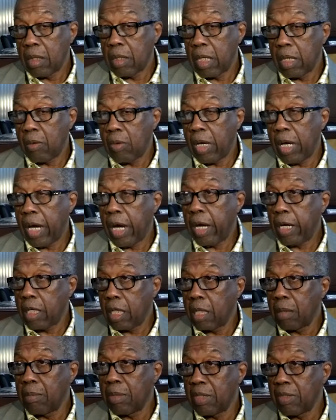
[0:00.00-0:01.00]
they were
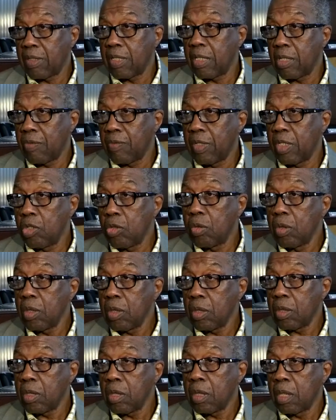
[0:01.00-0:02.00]
hiring them as
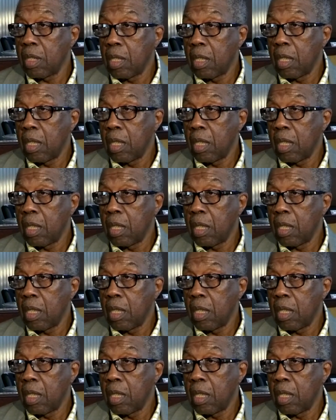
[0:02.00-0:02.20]
individuals.